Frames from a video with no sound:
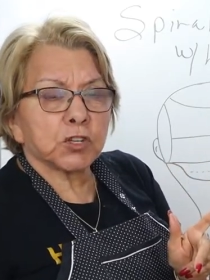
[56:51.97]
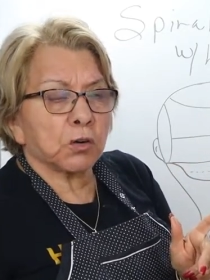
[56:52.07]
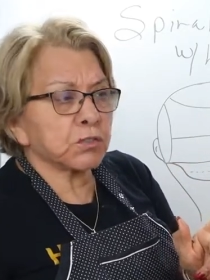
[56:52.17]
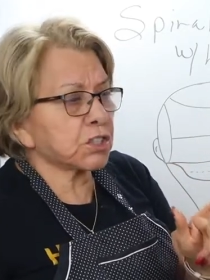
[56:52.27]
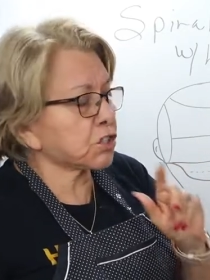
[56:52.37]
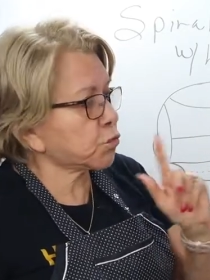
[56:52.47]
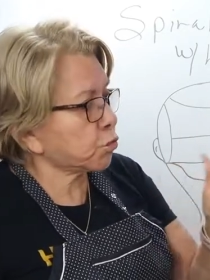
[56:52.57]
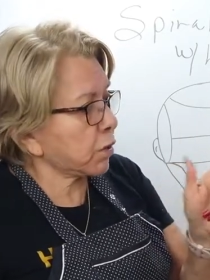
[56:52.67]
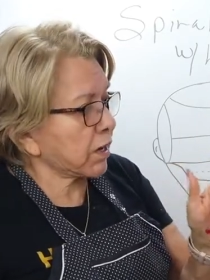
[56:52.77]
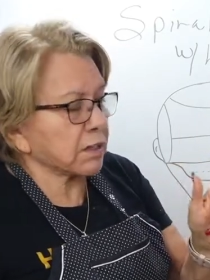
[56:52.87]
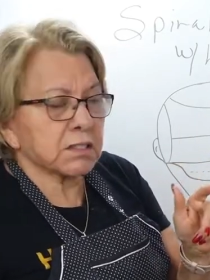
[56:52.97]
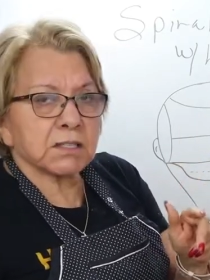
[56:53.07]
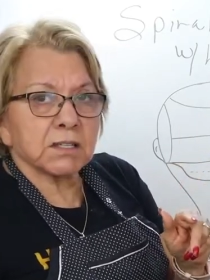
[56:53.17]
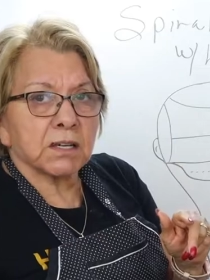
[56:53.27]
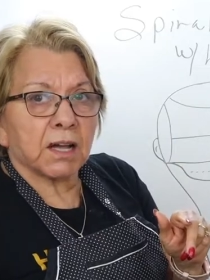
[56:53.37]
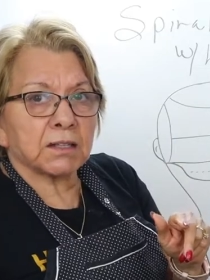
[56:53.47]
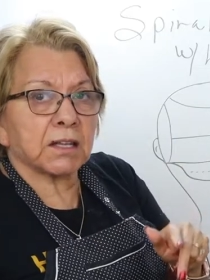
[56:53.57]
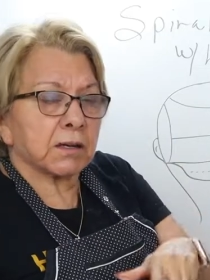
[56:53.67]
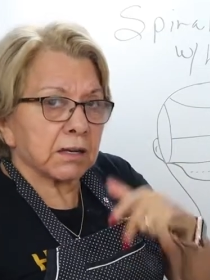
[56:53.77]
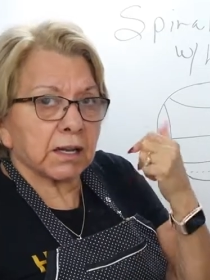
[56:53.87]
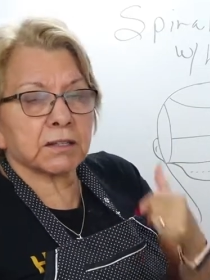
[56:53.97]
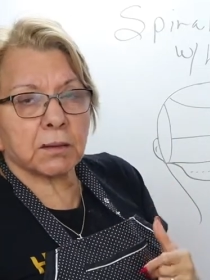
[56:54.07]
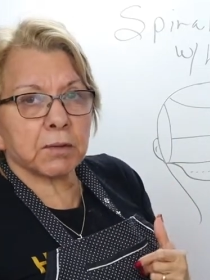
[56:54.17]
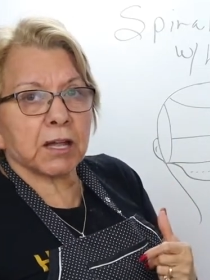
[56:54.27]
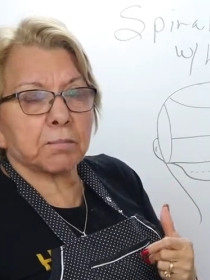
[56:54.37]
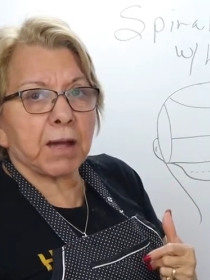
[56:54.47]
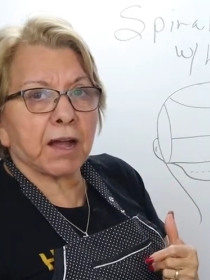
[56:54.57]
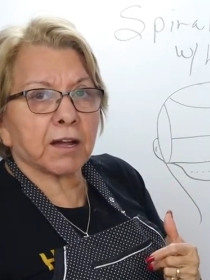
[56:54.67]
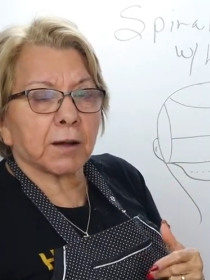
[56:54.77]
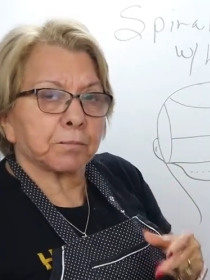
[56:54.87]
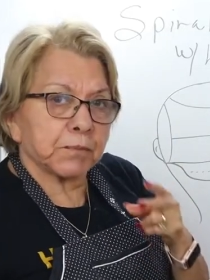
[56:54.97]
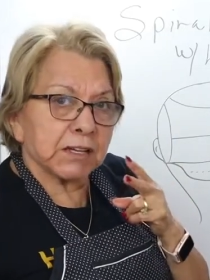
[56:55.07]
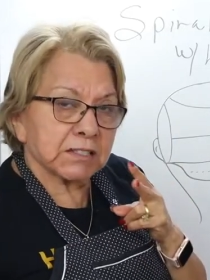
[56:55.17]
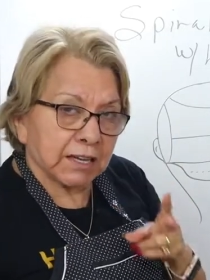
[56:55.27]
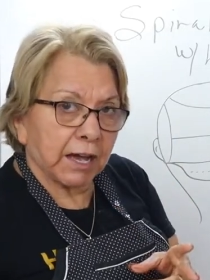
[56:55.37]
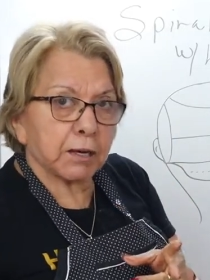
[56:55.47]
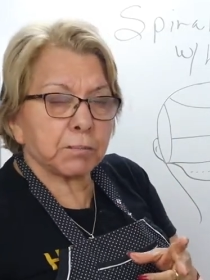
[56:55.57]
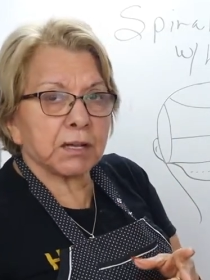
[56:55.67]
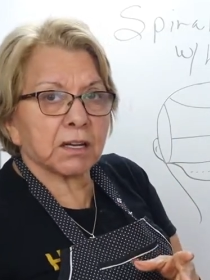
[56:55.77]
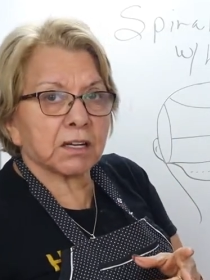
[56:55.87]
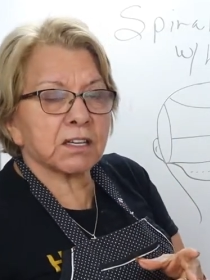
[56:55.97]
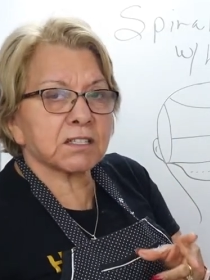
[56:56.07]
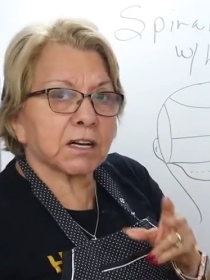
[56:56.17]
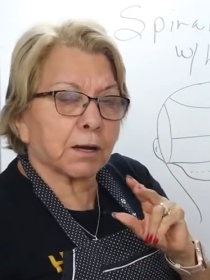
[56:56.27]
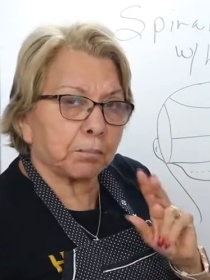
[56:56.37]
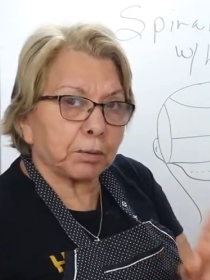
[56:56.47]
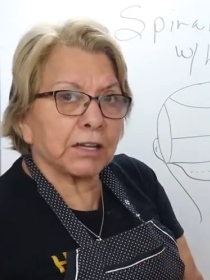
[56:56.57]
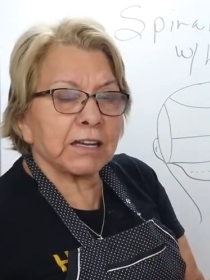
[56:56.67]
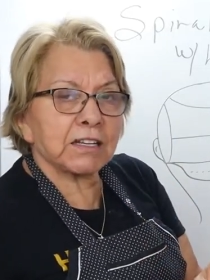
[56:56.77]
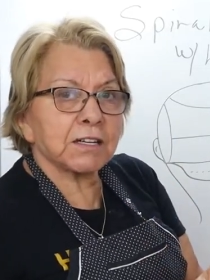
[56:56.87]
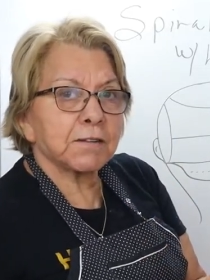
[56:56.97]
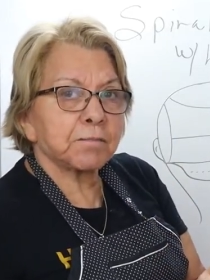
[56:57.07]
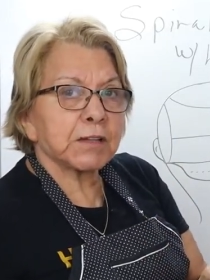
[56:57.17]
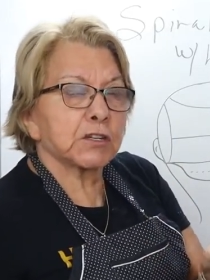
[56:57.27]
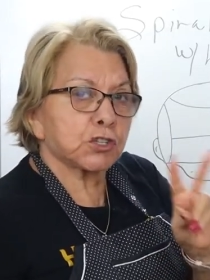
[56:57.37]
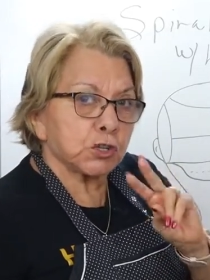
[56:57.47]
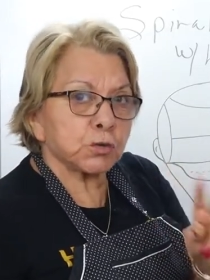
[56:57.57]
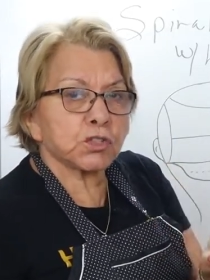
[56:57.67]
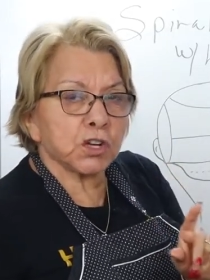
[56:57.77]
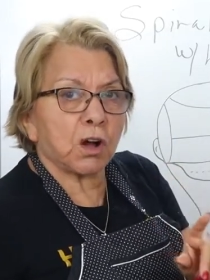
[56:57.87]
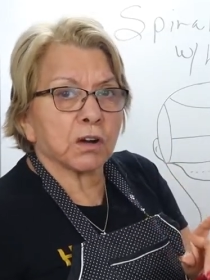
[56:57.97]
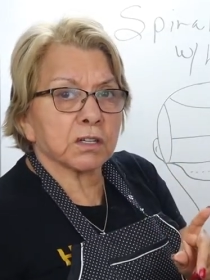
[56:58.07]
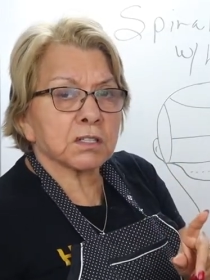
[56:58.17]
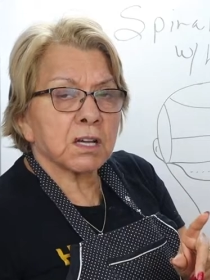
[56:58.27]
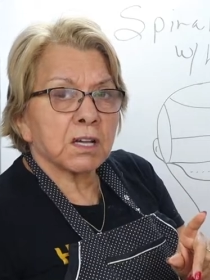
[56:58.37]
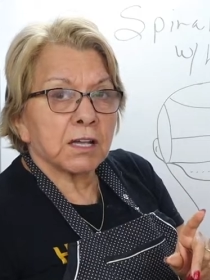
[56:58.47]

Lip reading: Don't just rinse and then let them get back up. It's got to be at least a complete two songs.